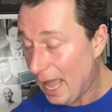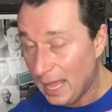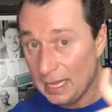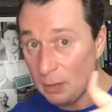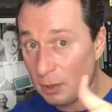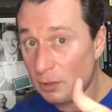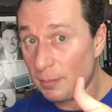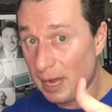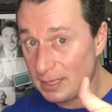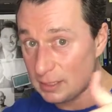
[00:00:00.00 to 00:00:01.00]
anyone who
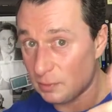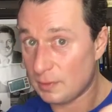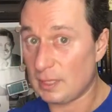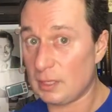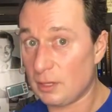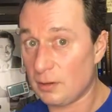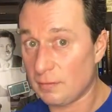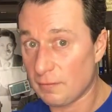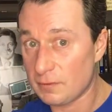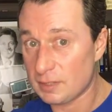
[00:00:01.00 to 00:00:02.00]
buys it within the
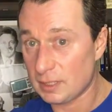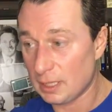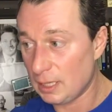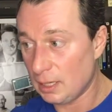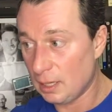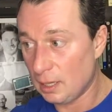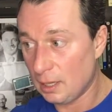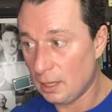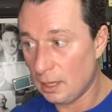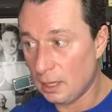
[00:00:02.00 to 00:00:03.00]
university,
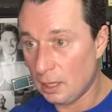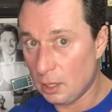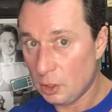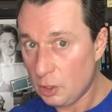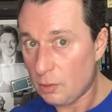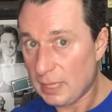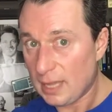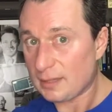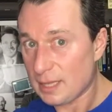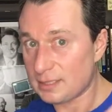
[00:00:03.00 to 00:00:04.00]
you
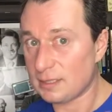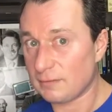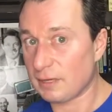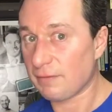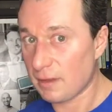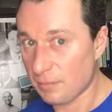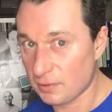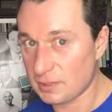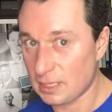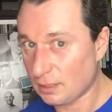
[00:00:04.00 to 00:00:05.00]
get that
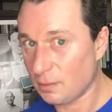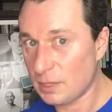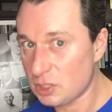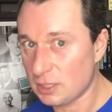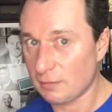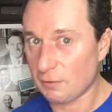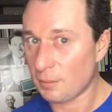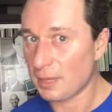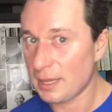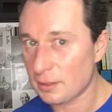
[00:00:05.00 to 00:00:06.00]
75% commission if you're a
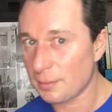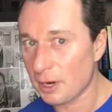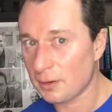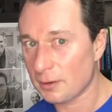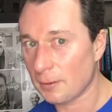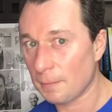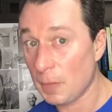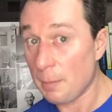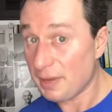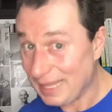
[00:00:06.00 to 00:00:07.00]
platinum partner.
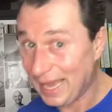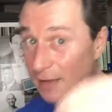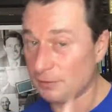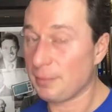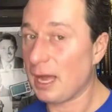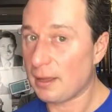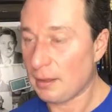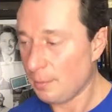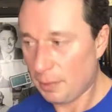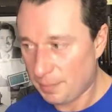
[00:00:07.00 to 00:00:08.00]
But they have to buy,
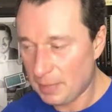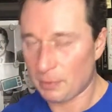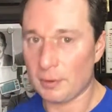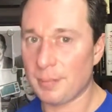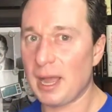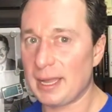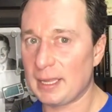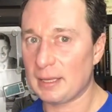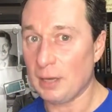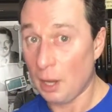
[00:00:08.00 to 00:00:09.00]
but people are buying
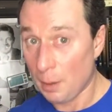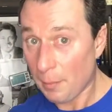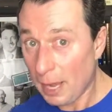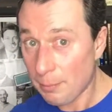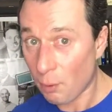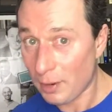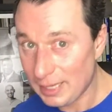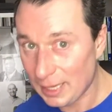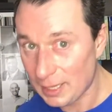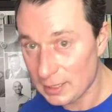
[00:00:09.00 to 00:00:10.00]
it. My
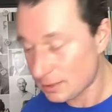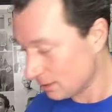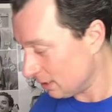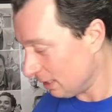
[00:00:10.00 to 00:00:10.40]
point is,